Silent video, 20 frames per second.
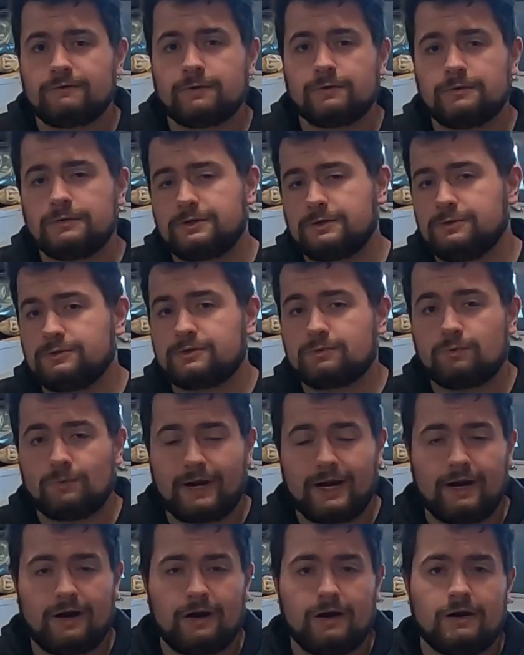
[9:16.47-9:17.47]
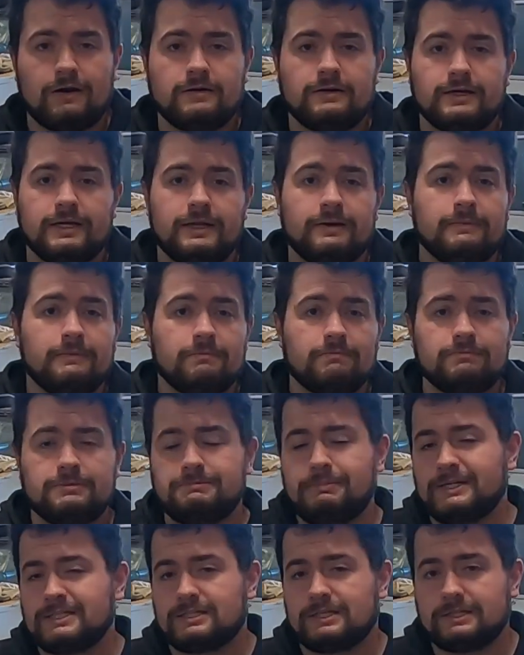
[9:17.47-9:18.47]
for reduced wear and
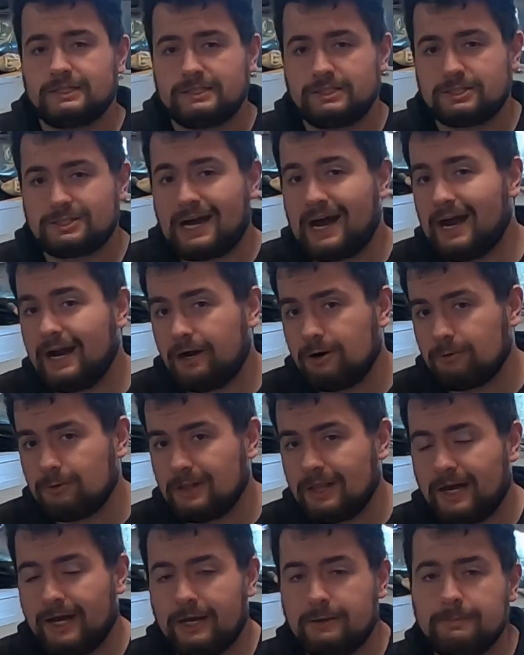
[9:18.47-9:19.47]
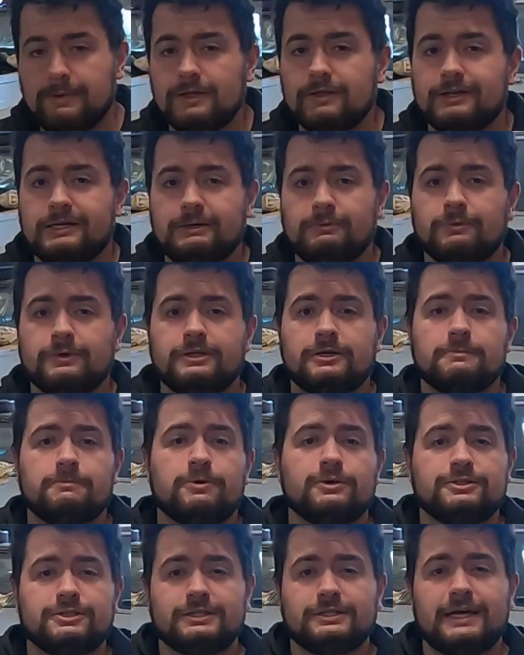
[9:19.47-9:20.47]
basically just higher reliability when they're
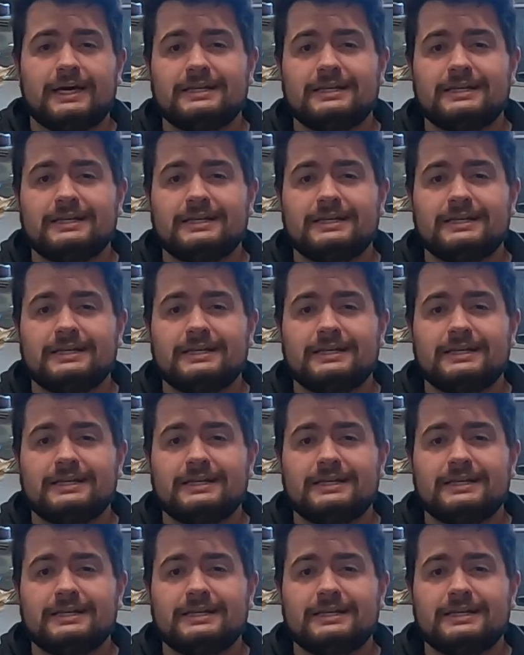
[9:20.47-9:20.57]
pushing